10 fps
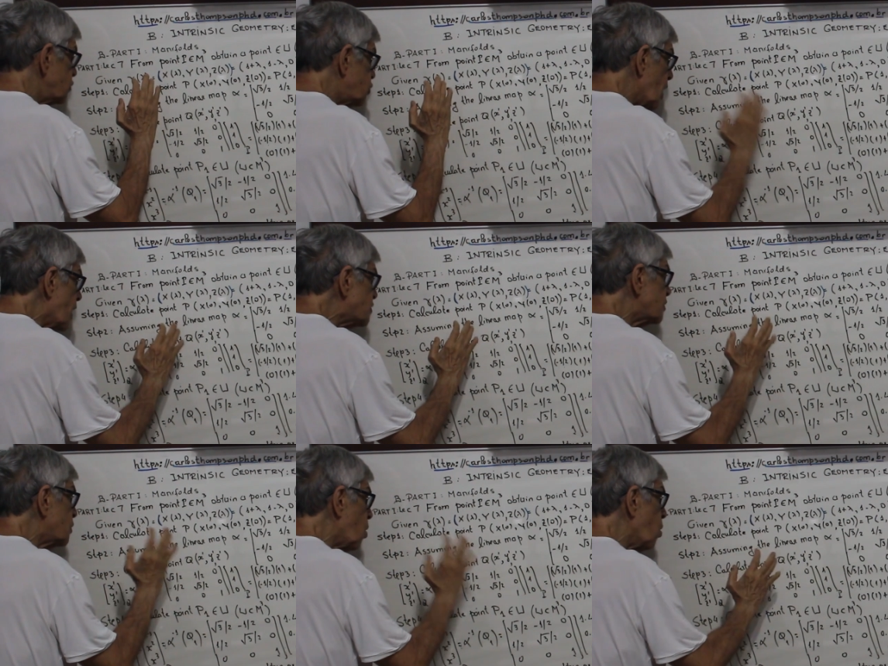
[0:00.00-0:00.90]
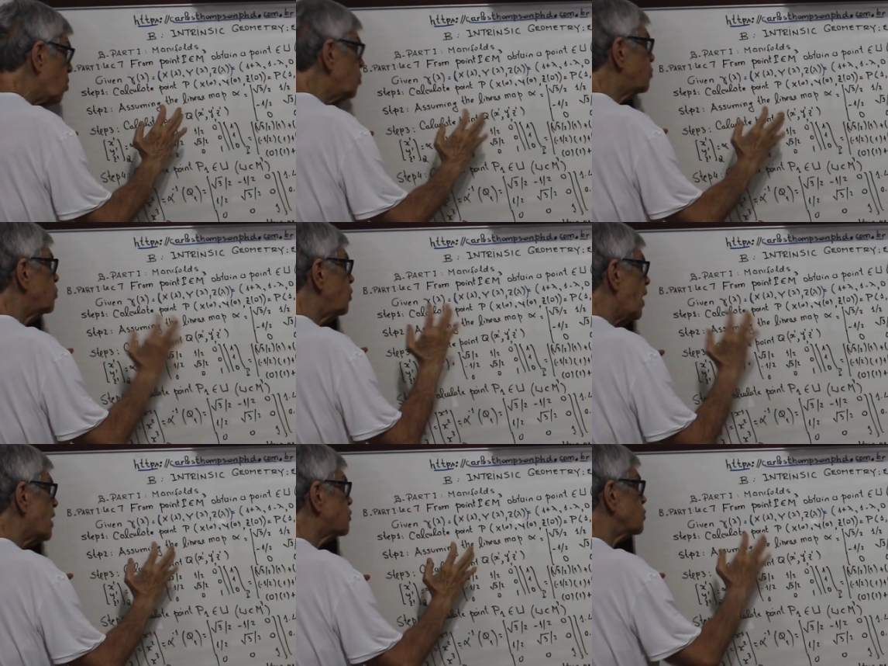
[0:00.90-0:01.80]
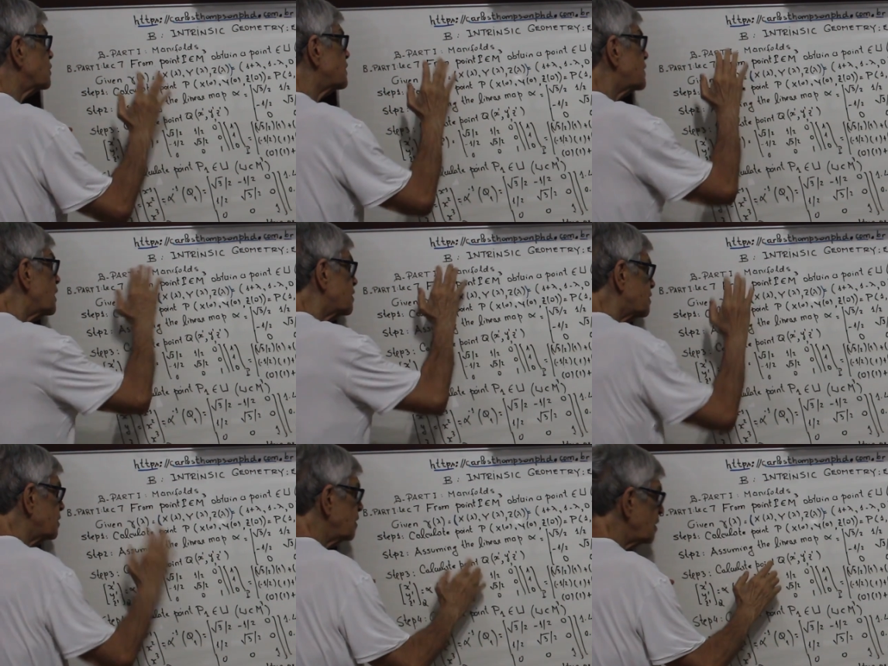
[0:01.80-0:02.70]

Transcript: Just go to lecture 6